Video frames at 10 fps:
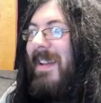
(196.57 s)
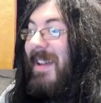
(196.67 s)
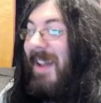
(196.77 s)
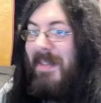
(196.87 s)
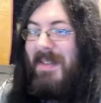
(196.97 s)

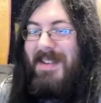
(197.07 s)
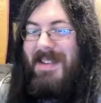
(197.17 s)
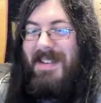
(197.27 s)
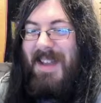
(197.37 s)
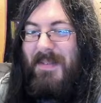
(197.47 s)
And this
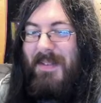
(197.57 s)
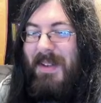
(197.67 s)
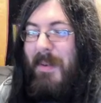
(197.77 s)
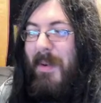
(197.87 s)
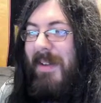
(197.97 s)
is definitely
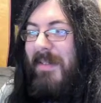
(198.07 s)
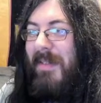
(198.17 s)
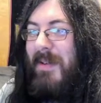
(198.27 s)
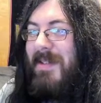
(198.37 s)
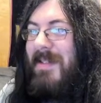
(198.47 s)
one of
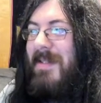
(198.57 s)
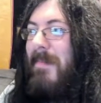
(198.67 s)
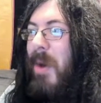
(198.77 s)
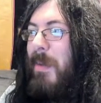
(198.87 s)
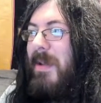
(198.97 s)
those
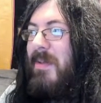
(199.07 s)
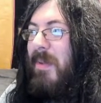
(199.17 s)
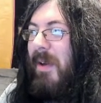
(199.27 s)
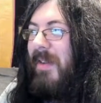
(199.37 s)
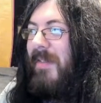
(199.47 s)
moments
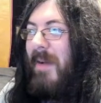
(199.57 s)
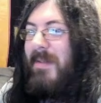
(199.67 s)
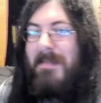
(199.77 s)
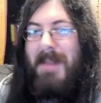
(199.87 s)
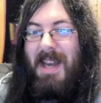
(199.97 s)
where if that
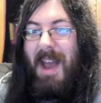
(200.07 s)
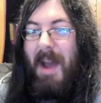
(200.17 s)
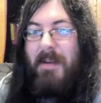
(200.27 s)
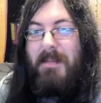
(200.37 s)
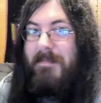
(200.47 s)
was me, I
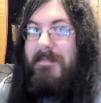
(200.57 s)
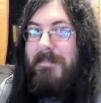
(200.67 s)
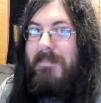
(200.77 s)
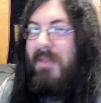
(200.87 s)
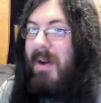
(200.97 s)
would
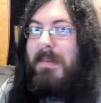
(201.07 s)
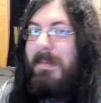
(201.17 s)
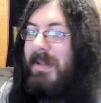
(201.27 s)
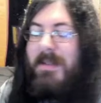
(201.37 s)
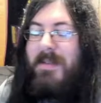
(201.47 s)

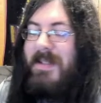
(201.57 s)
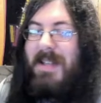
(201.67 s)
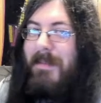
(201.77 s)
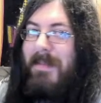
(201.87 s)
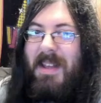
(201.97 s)
probably do the
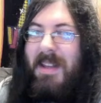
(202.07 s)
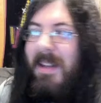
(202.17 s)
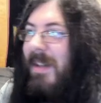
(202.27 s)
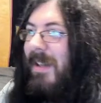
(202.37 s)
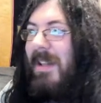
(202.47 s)
same thing.
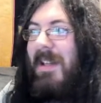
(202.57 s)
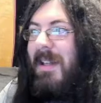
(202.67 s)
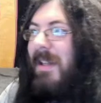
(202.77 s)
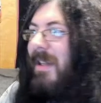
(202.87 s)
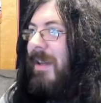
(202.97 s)

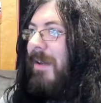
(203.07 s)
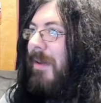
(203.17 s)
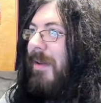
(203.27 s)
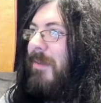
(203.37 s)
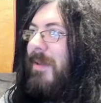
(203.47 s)
You know,
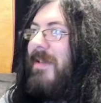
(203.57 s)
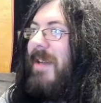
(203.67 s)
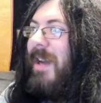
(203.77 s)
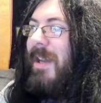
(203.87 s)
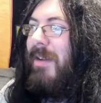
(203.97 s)
because we're
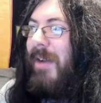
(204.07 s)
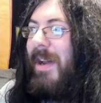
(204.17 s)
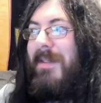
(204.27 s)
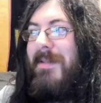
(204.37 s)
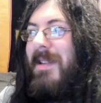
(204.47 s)
standing
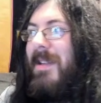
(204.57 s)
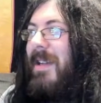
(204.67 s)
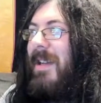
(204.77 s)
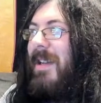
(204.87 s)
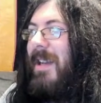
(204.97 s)
around
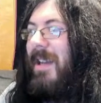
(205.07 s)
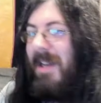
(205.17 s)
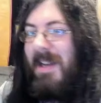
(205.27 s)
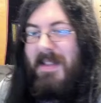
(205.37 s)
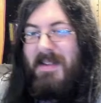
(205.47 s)

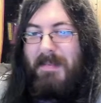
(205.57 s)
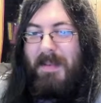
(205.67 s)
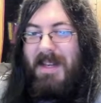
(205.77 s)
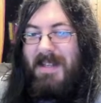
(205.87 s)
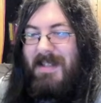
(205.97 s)
in this
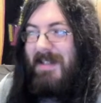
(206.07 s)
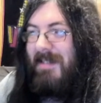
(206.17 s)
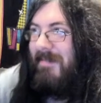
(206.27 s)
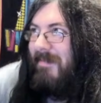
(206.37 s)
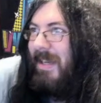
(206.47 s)
place and
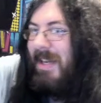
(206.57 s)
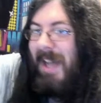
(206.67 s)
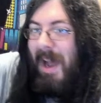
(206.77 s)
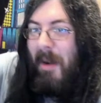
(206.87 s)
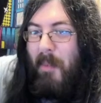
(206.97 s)
you
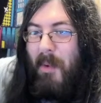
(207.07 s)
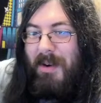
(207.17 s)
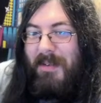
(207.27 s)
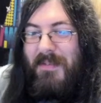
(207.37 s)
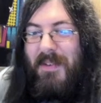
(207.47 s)
got
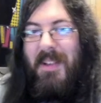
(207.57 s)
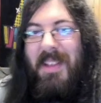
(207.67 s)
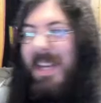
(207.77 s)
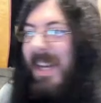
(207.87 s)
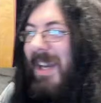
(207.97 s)
water
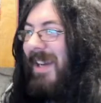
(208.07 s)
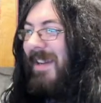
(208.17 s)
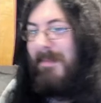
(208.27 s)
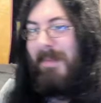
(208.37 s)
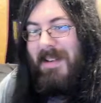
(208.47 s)
falling in
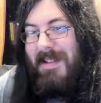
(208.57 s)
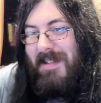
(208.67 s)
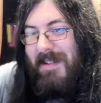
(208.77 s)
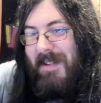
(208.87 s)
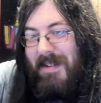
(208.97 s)
and places
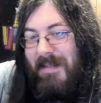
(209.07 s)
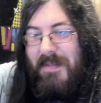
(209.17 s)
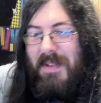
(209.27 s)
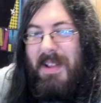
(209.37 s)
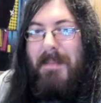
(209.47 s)
started to
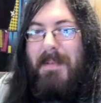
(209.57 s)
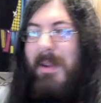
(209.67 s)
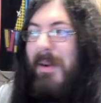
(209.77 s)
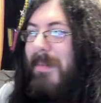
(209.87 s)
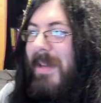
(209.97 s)
fill up a
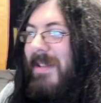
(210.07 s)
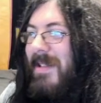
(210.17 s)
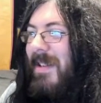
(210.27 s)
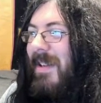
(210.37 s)
little bit.